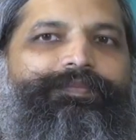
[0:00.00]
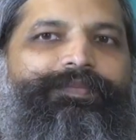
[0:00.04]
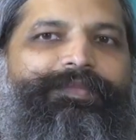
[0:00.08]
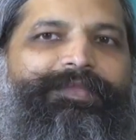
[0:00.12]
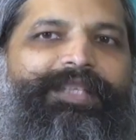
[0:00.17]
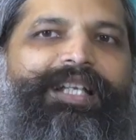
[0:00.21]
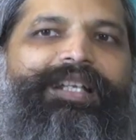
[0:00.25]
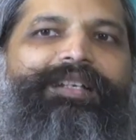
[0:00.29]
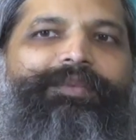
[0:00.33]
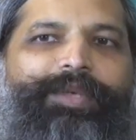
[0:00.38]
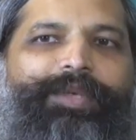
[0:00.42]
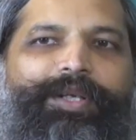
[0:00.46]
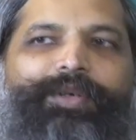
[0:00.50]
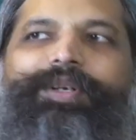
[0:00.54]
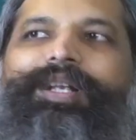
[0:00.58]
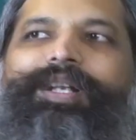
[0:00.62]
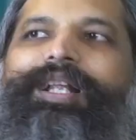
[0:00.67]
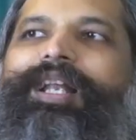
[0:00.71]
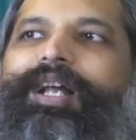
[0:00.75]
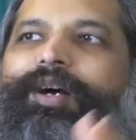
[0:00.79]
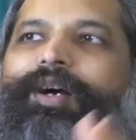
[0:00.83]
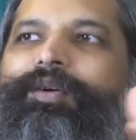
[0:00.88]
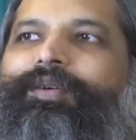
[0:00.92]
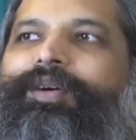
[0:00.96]
then we could
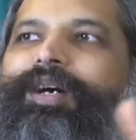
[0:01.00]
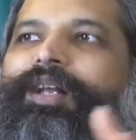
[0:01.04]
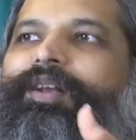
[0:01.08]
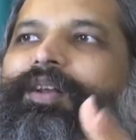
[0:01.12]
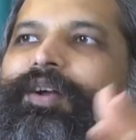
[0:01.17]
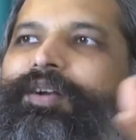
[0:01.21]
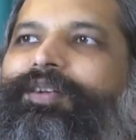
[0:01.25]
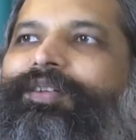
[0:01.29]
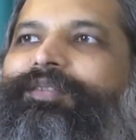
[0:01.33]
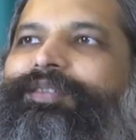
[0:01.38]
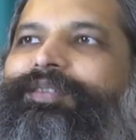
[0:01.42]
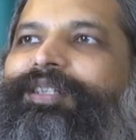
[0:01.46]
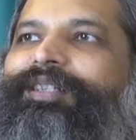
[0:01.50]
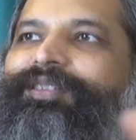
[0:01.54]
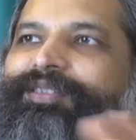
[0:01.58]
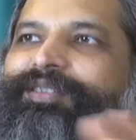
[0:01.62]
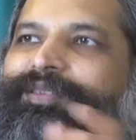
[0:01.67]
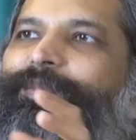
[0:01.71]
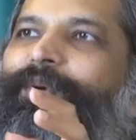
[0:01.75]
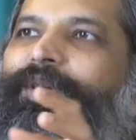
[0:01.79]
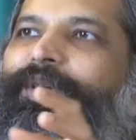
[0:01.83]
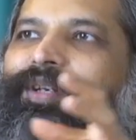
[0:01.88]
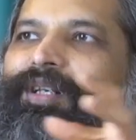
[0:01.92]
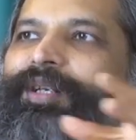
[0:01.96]
allow a lot of these
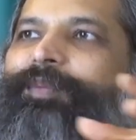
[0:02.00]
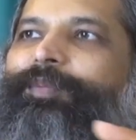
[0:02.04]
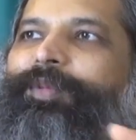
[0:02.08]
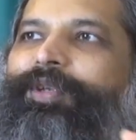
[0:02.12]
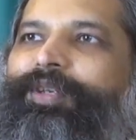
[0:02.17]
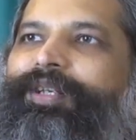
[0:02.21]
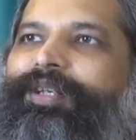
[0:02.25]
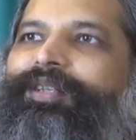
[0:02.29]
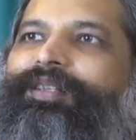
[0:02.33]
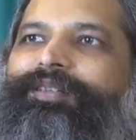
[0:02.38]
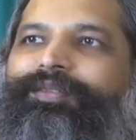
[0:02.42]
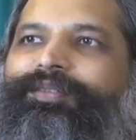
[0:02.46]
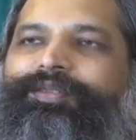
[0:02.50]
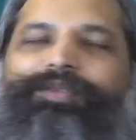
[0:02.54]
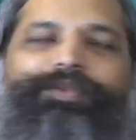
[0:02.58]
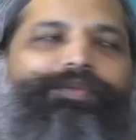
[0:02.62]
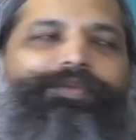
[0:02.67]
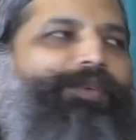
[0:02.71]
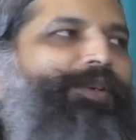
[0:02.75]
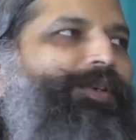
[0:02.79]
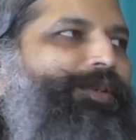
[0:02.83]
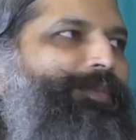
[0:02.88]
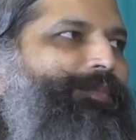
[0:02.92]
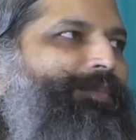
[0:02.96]
small communities to
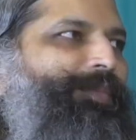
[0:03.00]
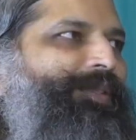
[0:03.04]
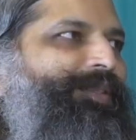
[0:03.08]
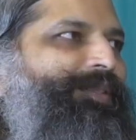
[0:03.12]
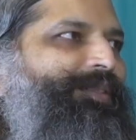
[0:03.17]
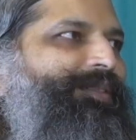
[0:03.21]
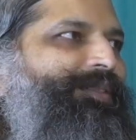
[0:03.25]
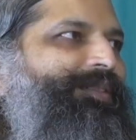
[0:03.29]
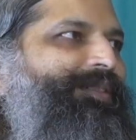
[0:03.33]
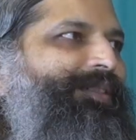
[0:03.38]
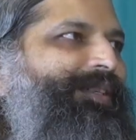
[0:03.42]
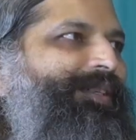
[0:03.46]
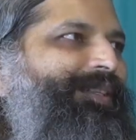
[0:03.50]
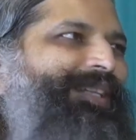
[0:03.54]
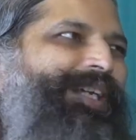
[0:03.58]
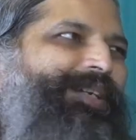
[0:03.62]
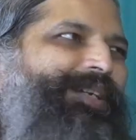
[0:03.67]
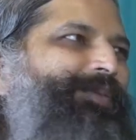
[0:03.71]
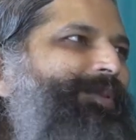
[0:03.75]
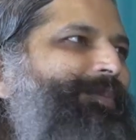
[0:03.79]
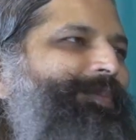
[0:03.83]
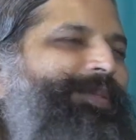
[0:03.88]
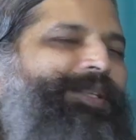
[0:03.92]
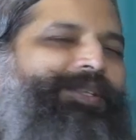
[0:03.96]
form. And
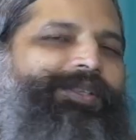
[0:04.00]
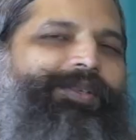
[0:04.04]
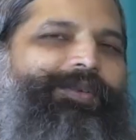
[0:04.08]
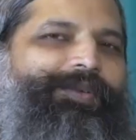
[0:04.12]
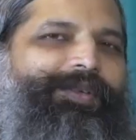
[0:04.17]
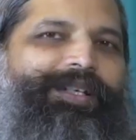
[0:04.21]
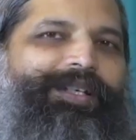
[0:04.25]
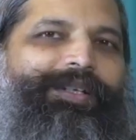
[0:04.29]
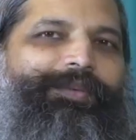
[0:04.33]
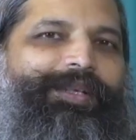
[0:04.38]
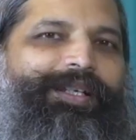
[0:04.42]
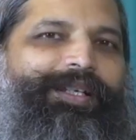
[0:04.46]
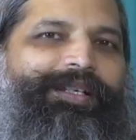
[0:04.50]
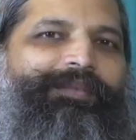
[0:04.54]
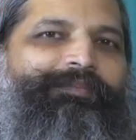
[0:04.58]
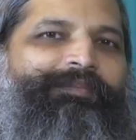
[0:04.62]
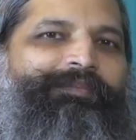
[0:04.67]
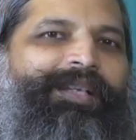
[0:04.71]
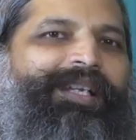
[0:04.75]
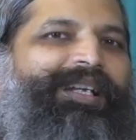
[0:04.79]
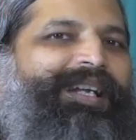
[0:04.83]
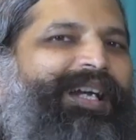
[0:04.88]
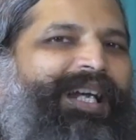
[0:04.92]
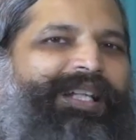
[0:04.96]
that would be the only way.
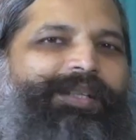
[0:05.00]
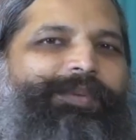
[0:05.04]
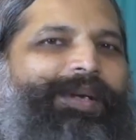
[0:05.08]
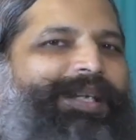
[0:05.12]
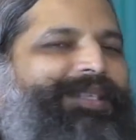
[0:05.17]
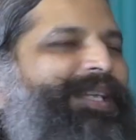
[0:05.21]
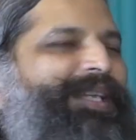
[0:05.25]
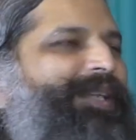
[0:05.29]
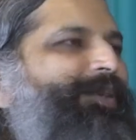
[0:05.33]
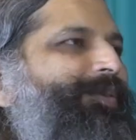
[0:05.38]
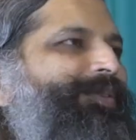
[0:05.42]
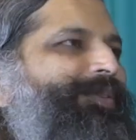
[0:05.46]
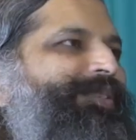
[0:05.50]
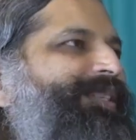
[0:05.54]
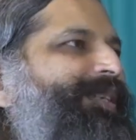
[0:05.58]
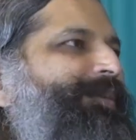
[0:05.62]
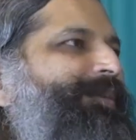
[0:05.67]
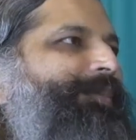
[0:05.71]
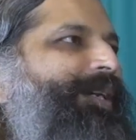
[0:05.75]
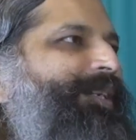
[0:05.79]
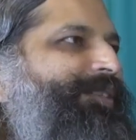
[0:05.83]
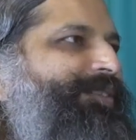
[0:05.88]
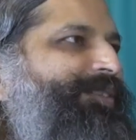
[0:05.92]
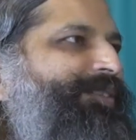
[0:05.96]
Otherwise, I don't see
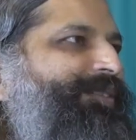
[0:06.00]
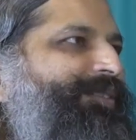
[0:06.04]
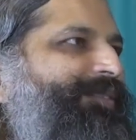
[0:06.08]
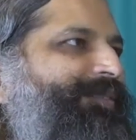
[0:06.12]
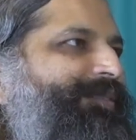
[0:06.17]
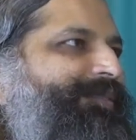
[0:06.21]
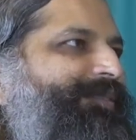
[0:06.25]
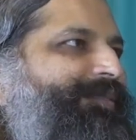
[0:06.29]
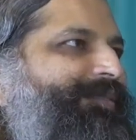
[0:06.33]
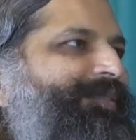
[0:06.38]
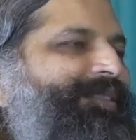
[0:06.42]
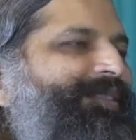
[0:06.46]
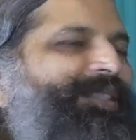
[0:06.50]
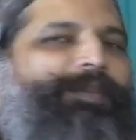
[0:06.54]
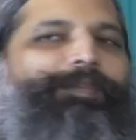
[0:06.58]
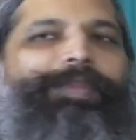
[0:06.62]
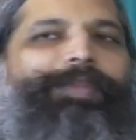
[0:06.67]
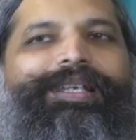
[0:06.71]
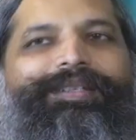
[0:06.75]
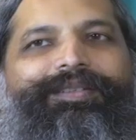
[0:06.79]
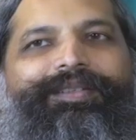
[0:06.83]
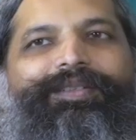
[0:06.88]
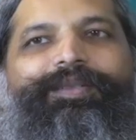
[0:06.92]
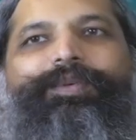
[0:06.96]
much. The
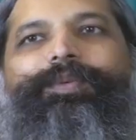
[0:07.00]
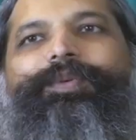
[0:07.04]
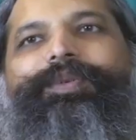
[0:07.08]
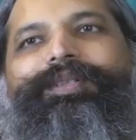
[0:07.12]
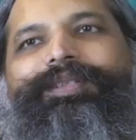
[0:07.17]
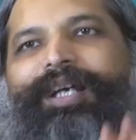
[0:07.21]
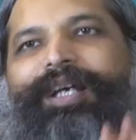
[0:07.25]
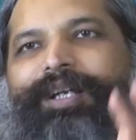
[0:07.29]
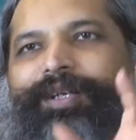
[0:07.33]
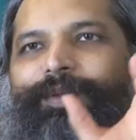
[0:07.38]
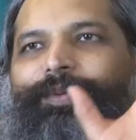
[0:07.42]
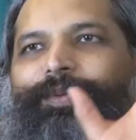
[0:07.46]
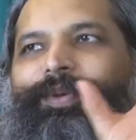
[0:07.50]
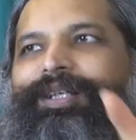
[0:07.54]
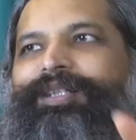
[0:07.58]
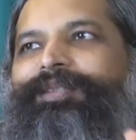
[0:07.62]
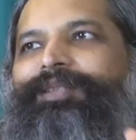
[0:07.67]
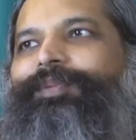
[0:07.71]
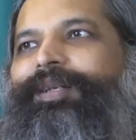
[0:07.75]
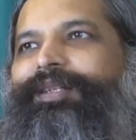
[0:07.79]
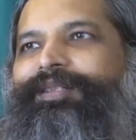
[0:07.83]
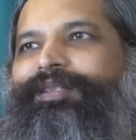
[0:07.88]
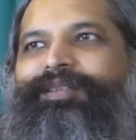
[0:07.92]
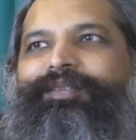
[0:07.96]
best schools are too
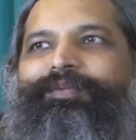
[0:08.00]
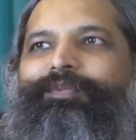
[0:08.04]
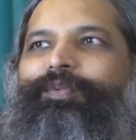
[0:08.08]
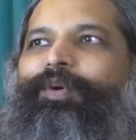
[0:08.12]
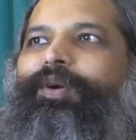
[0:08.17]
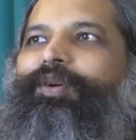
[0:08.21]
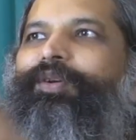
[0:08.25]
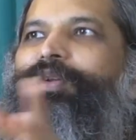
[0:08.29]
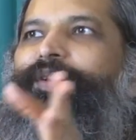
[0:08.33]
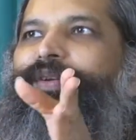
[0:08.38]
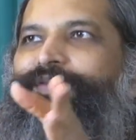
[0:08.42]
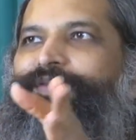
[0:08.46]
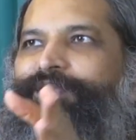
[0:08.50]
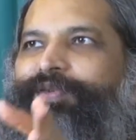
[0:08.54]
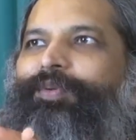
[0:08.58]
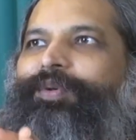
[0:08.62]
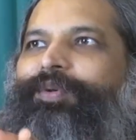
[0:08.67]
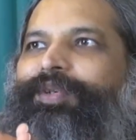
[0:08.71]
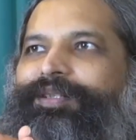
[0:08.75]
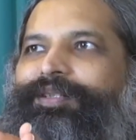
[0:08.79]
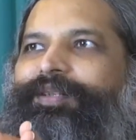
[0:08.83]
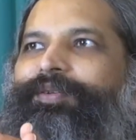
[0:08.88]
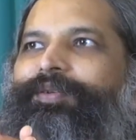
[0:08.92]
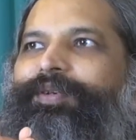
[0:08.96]
expensive. Waldorf
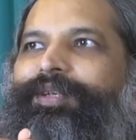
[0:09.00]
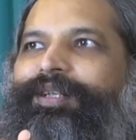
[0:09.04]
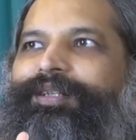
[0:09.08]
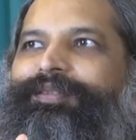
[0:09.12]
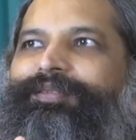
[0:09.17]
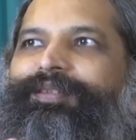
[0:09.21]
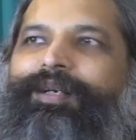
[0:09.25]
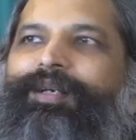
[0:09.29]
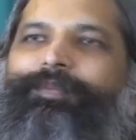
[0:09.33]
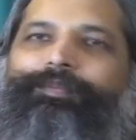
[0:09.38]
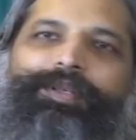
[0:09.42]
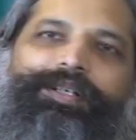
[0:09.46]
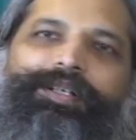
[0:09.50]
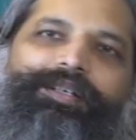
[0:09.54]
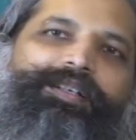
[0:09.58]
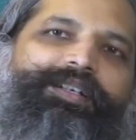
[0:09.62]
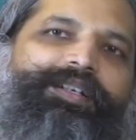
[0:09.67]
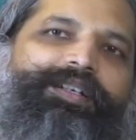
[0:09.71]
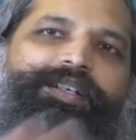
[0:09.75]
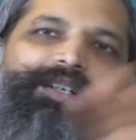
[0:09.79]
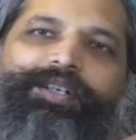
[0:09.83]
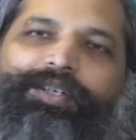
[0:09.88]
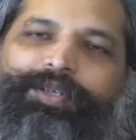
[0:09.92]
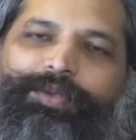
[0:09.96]
school is a good example,
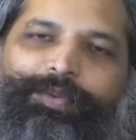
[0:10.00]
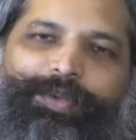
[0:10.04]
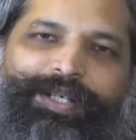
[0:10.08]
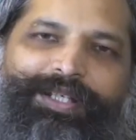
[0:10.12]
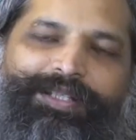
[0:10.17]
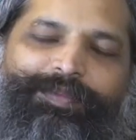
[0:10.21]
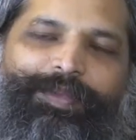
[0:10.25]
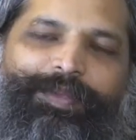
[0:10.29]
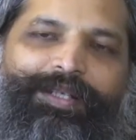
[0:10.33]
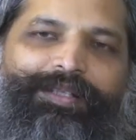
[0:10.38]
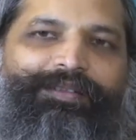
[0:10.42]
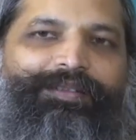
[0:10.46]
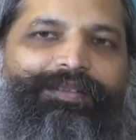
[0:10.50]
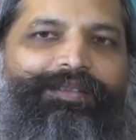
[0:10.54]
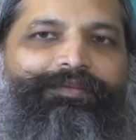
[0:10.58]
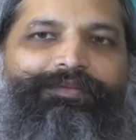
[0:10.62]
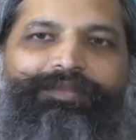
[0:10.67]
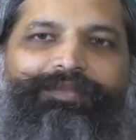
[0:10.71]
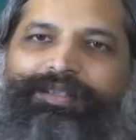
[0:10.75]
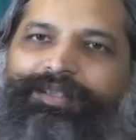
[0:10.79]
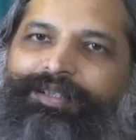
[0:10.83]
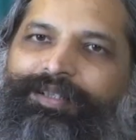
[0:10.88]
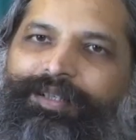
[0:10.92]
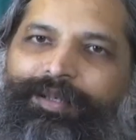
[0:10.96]
too
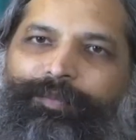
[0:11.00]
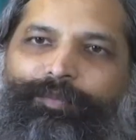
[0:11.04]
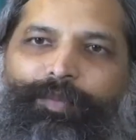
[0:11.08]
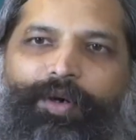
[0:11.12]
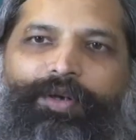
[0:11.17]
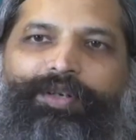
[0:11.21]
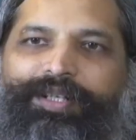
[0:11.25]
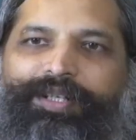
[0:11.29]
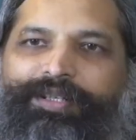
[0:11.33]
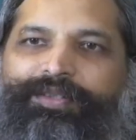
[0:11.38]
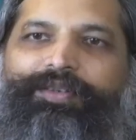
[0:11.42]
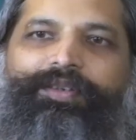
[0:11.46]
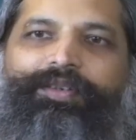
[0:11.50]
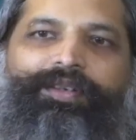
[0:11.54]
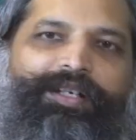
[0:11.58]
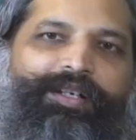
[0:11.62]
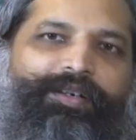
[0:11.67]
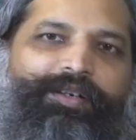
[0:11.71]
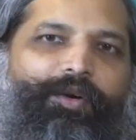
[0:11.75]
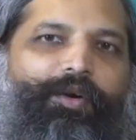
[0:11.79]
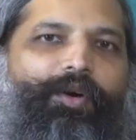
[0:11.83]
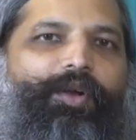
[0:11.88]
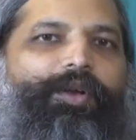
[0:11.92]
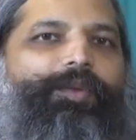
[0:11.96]
expensive.
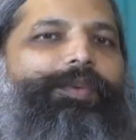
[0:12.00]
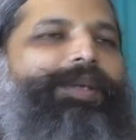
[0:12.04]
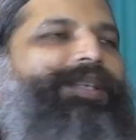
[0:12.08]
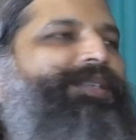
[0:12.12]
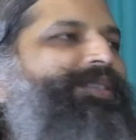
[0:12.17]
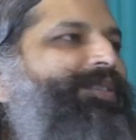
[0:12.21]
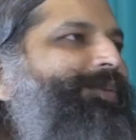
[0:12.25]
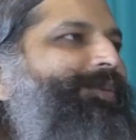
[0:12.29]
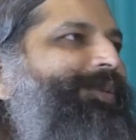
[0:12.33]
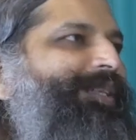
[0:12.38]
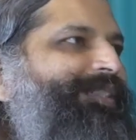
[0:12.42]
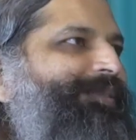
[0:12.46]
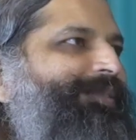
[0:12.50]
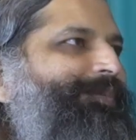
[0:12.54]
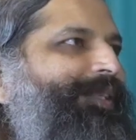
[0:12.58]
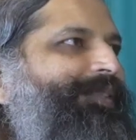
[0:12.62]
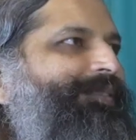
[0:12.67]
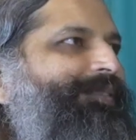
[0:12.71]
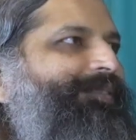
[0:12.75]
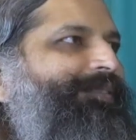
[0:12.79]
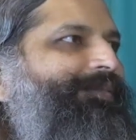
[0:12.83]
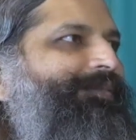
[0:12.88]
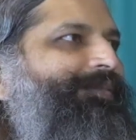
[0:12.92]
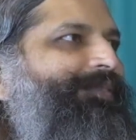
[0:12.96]
Montessori, always too
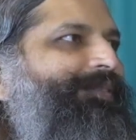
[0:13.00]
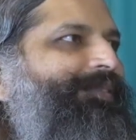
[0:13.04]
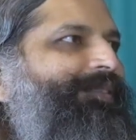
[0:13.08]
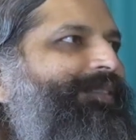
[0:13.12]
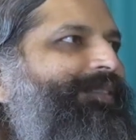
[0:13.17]
expensive